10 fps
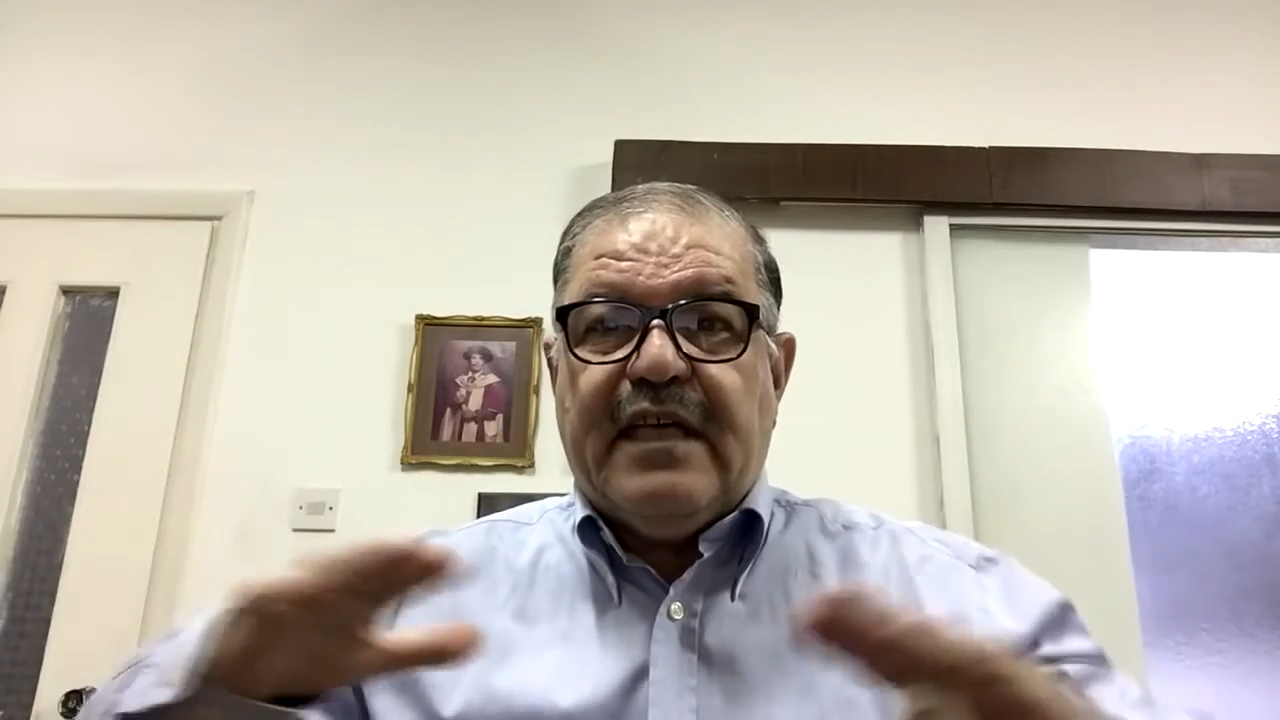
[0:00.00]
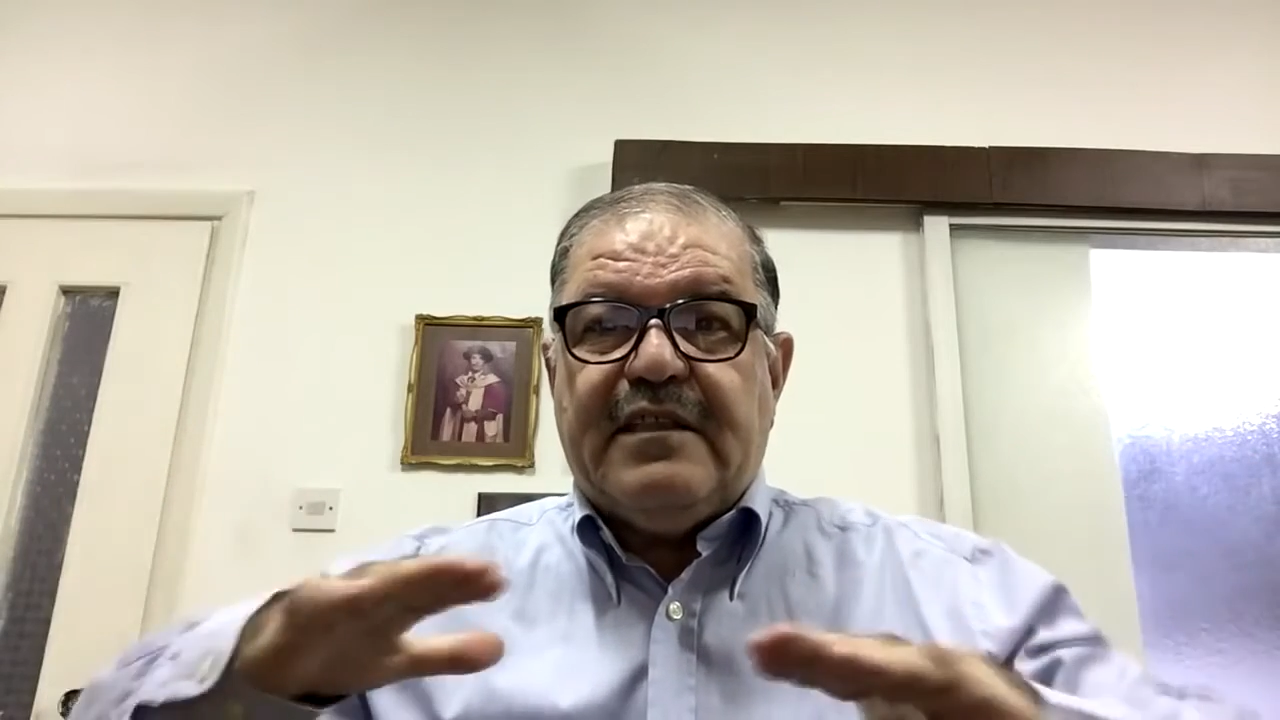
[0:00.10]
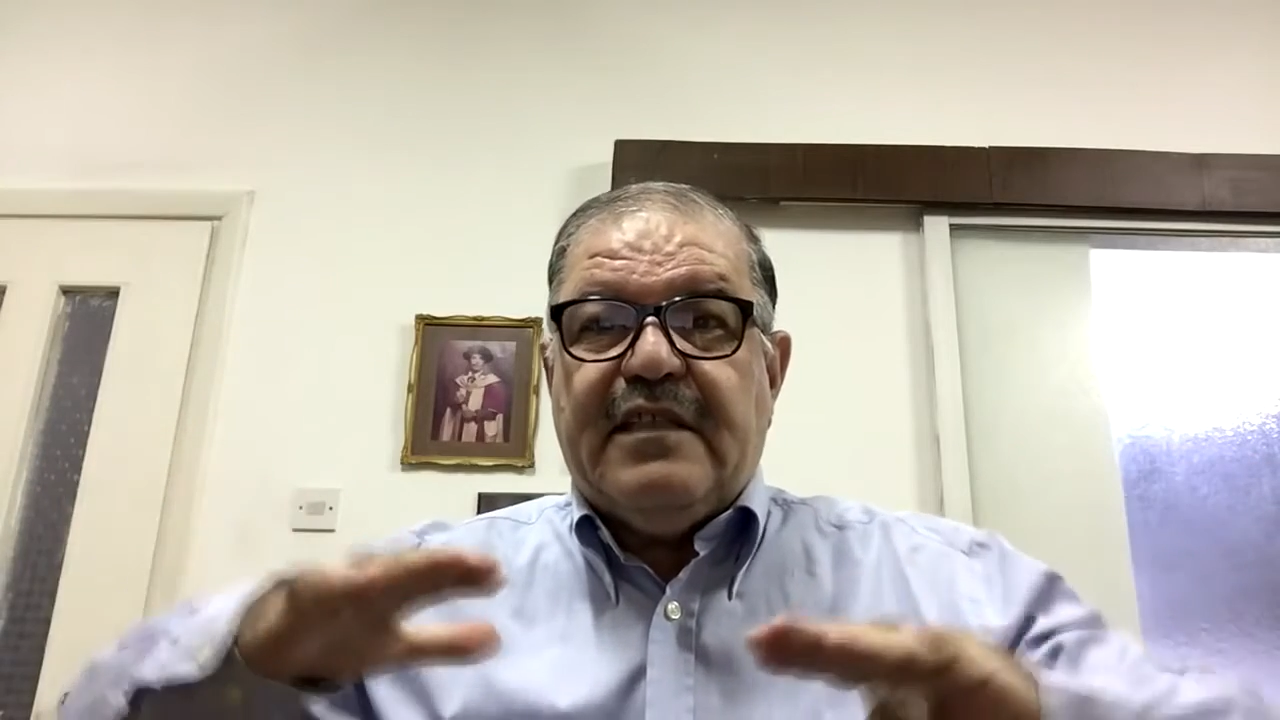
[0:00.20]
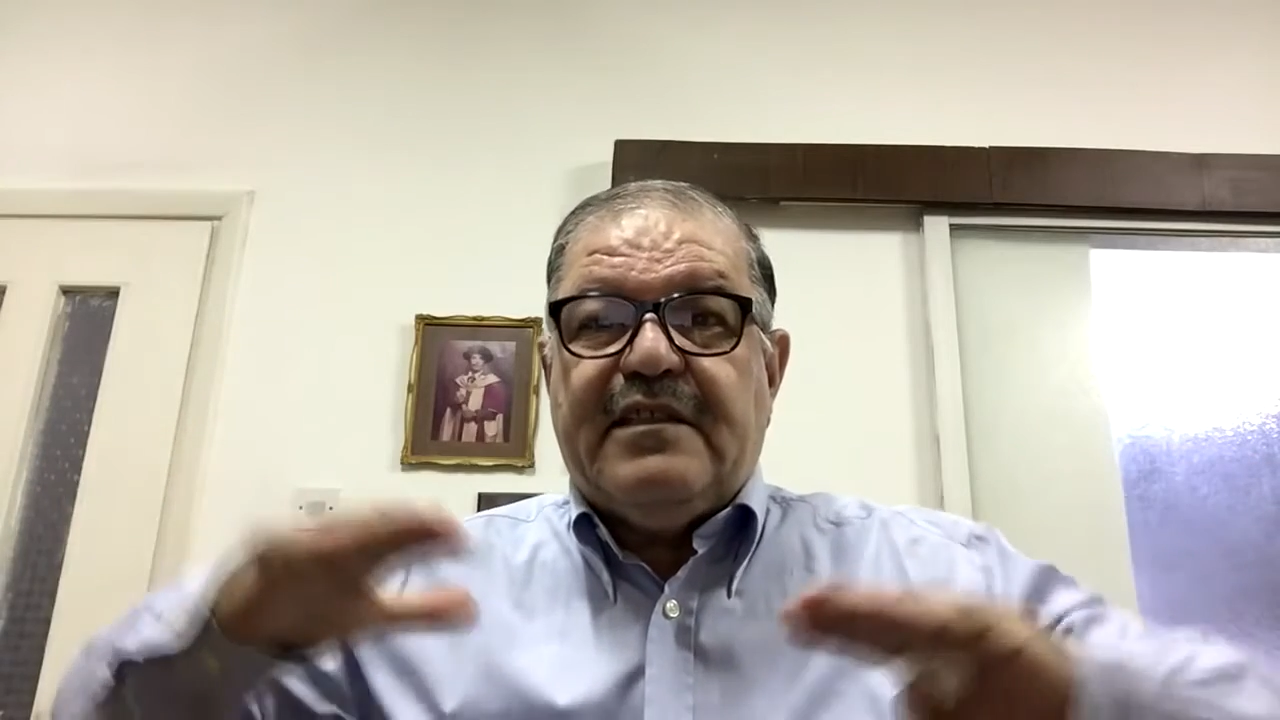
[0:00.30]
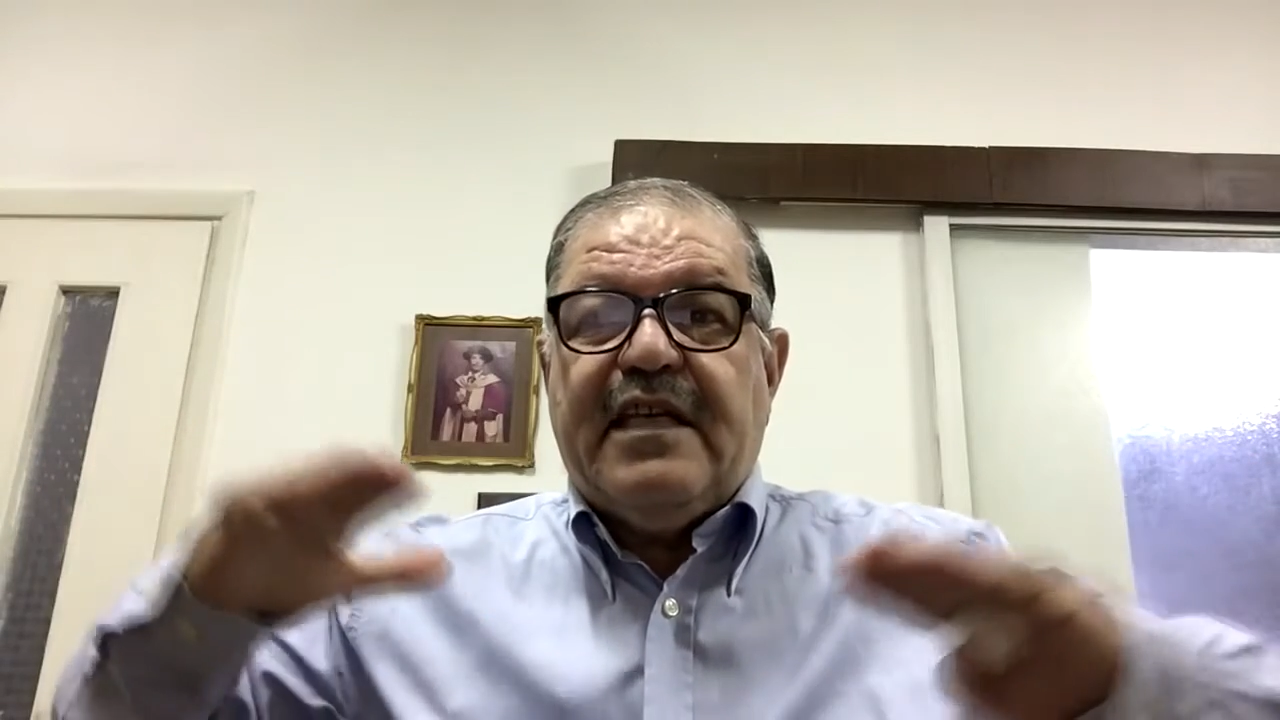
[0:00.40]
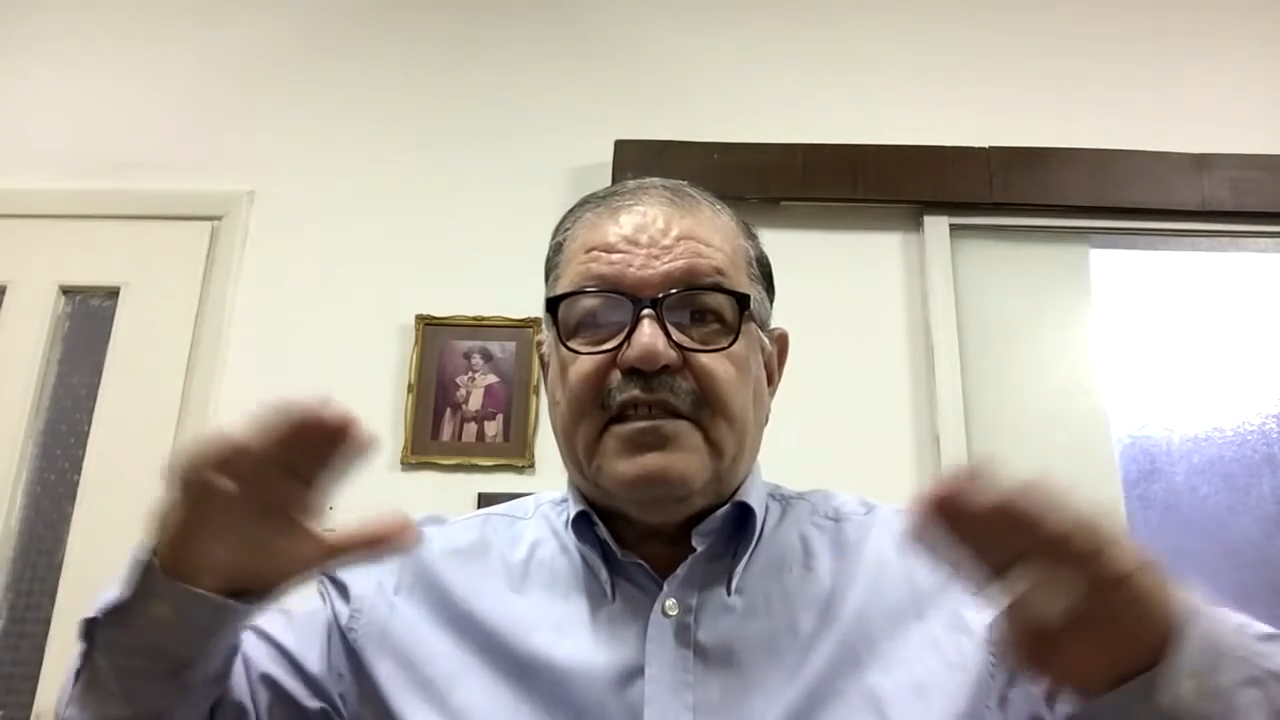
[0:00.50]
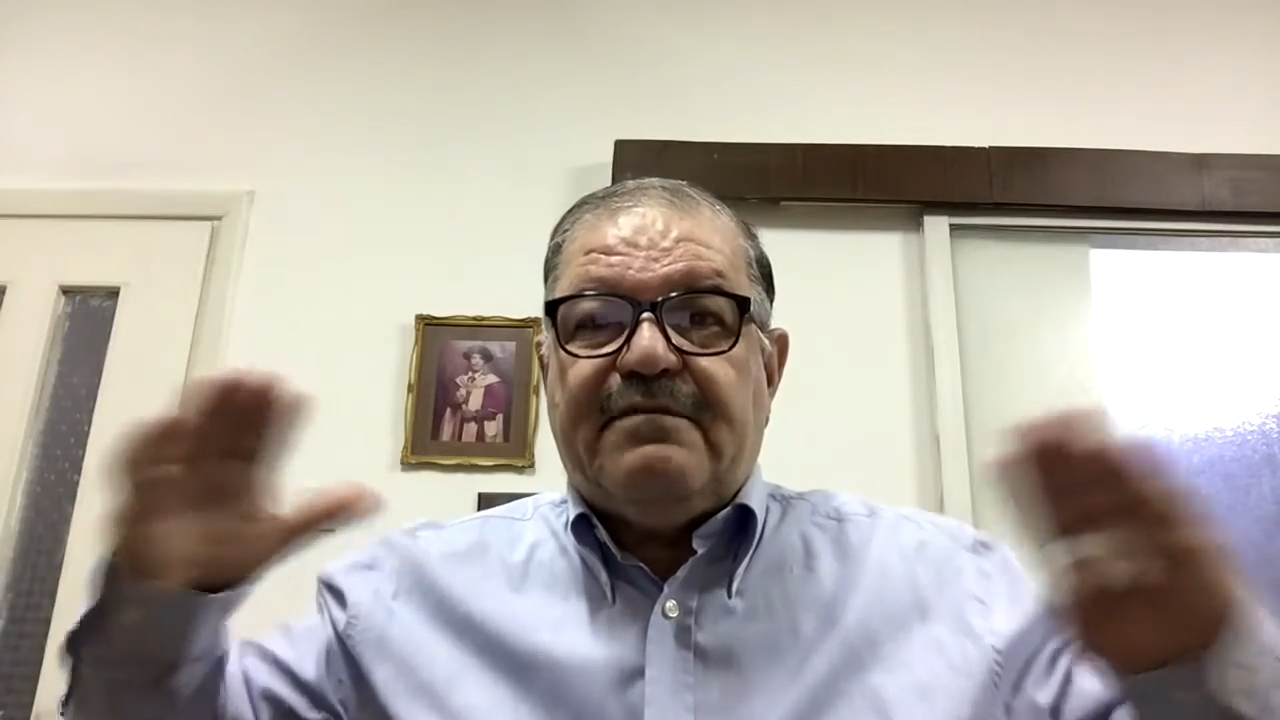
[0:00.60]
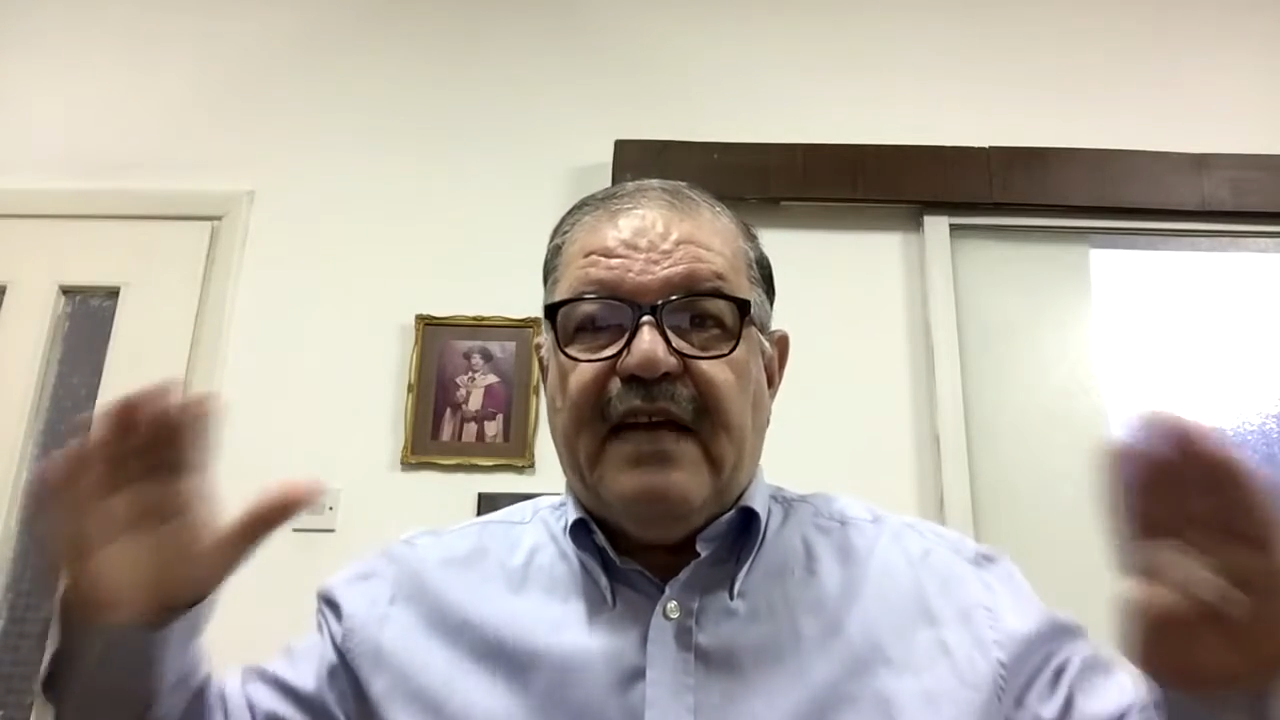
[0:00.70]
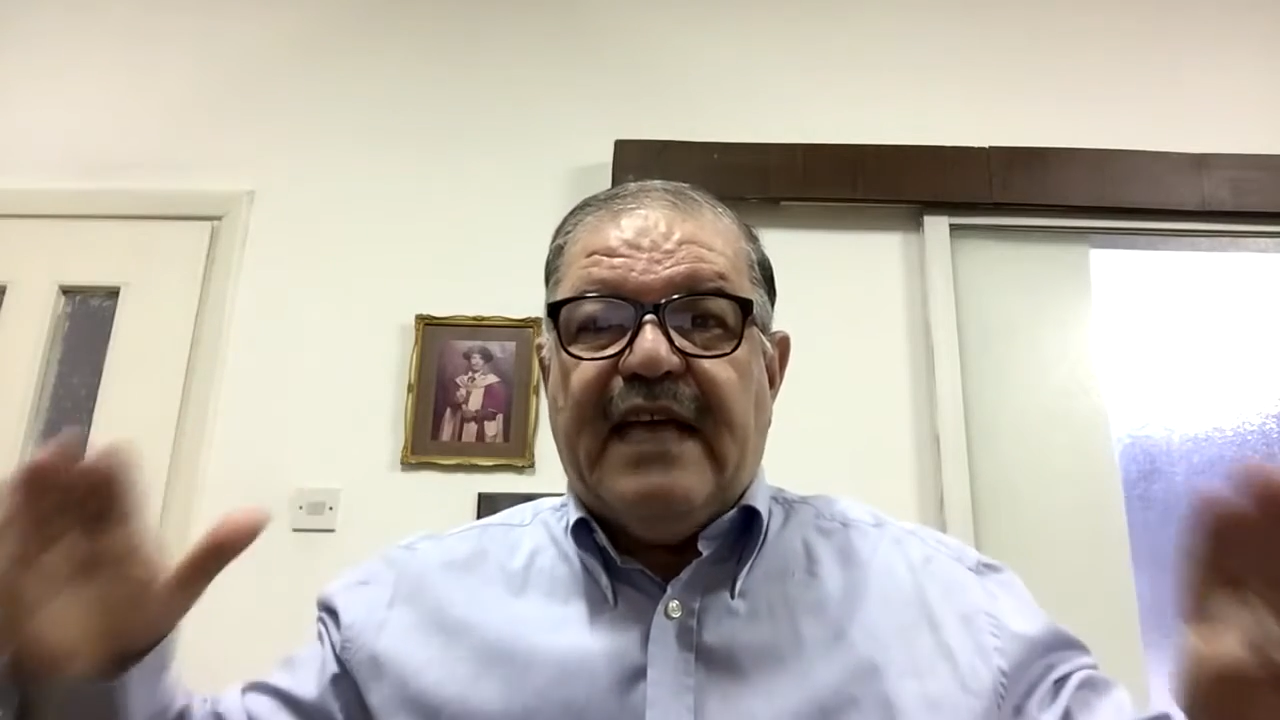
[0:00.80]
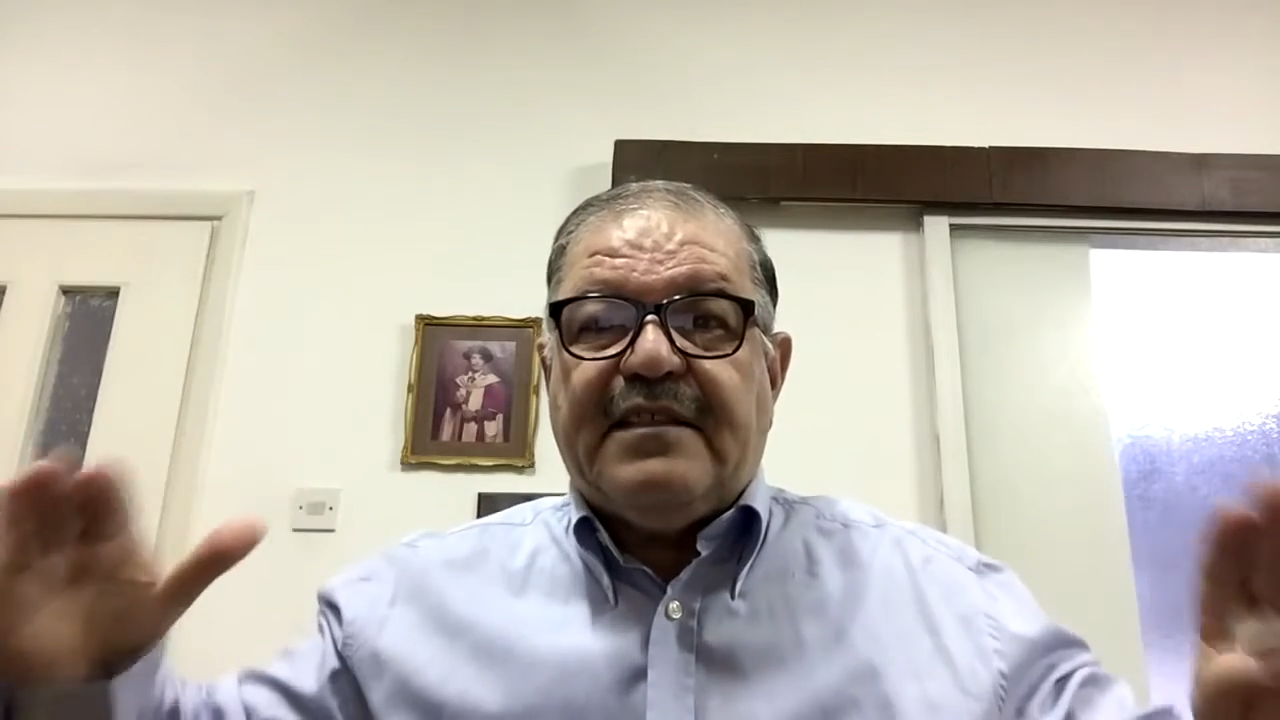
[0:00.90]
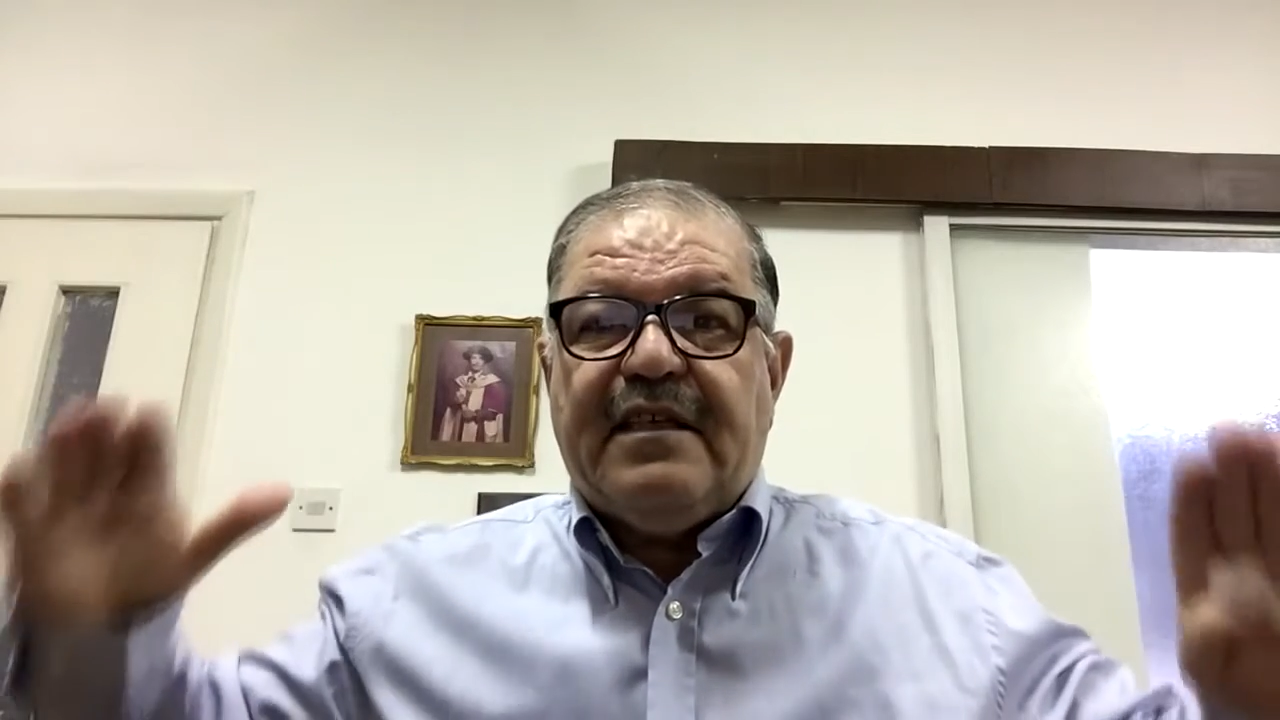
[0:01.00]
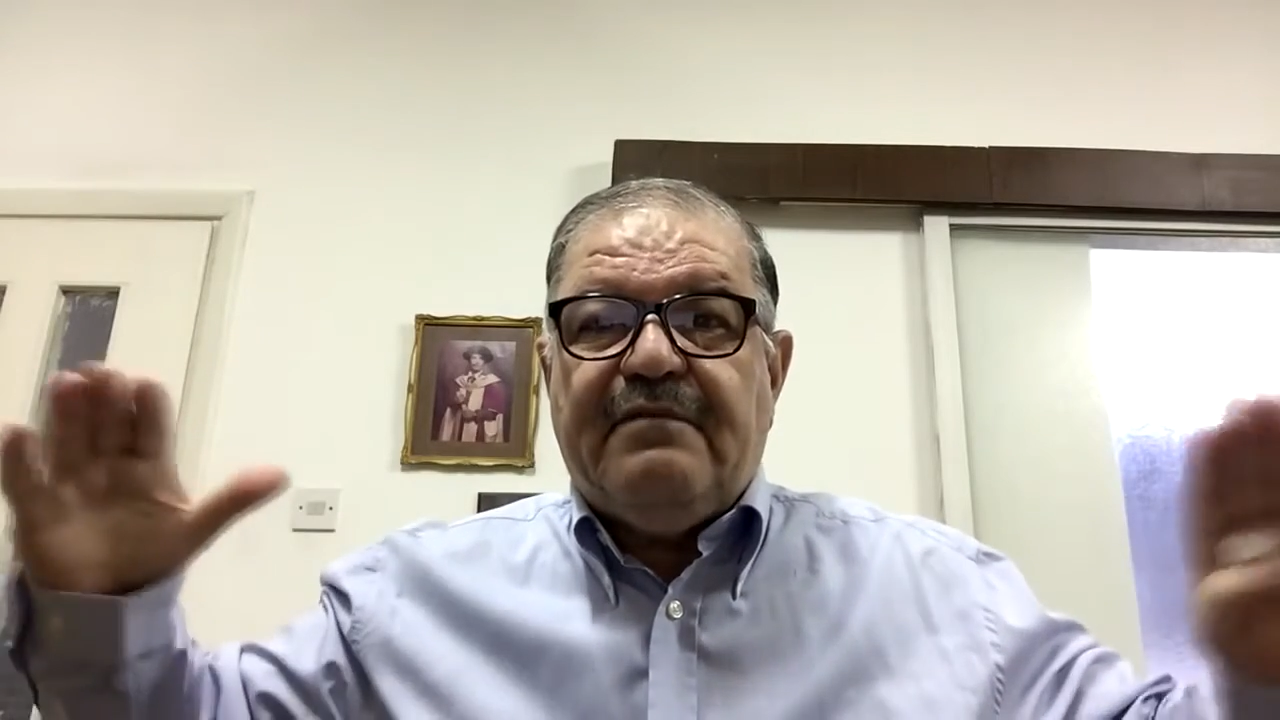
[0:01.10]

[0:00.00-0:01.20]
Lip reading: that it gets flatter